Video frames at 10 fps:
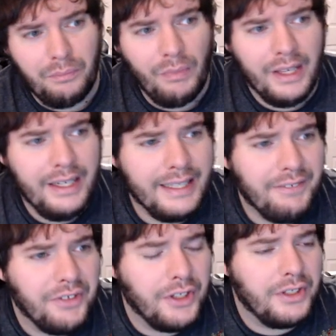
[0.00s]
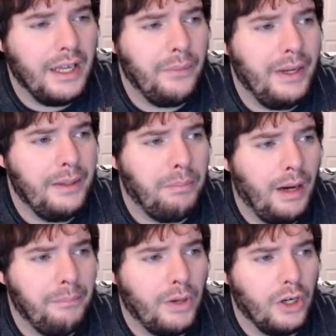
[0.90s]
and it gives us a way to
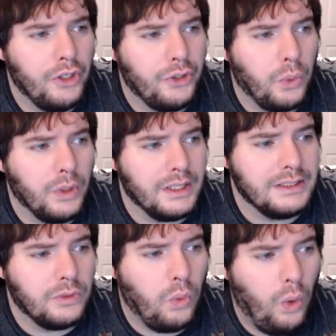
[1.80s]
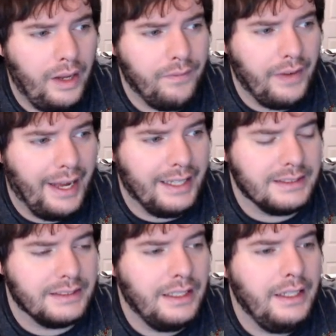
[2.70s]
pump our dorks quite
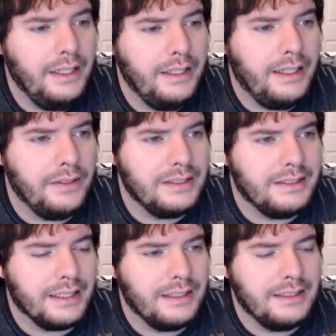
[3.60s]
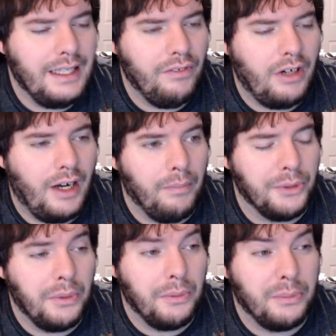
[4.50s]
fast. Now, this deck does have a lot of
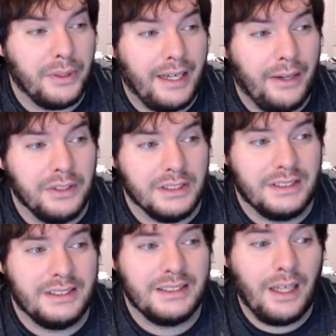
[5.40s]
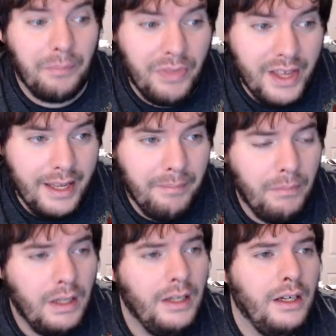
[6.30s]
+1/+1 counters sub-theme,
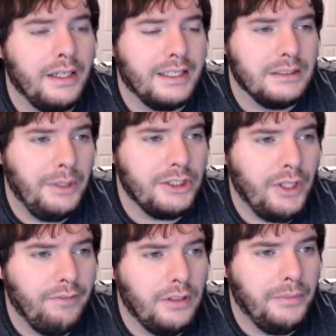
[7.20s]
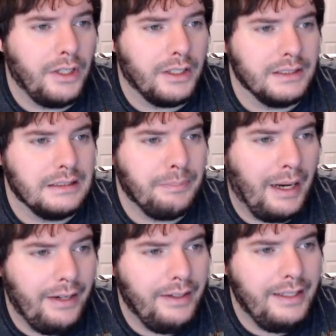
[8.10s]
because we also have Luminarch
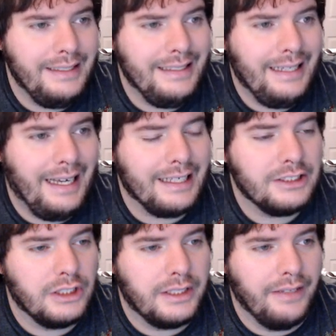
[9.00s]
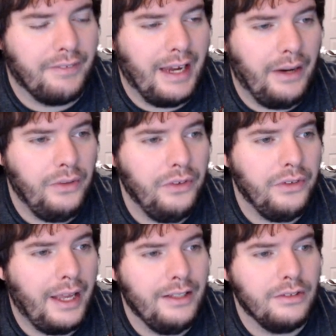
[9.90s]
Aspirant in the deck to give counters,
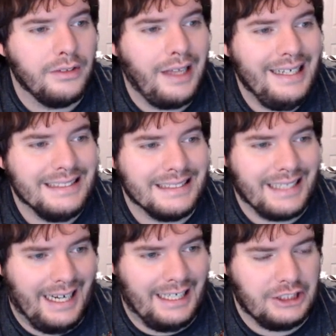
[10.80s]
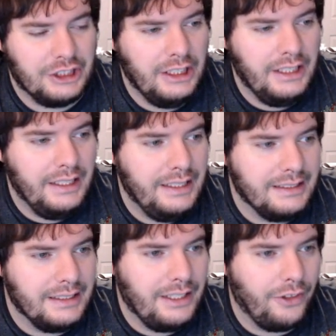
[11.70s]
and Lion Sash
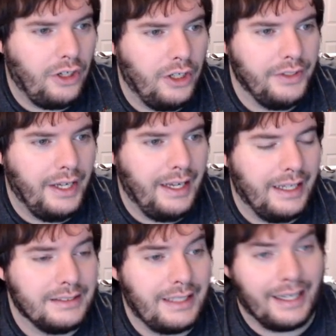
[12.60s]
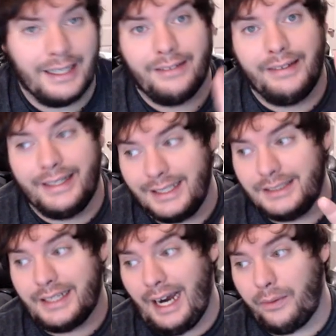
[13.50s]
is another card that technically gets
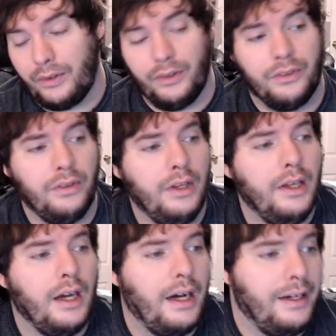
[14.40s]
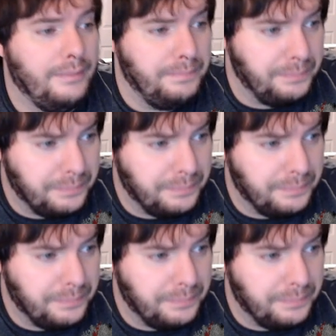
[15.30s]
counters. And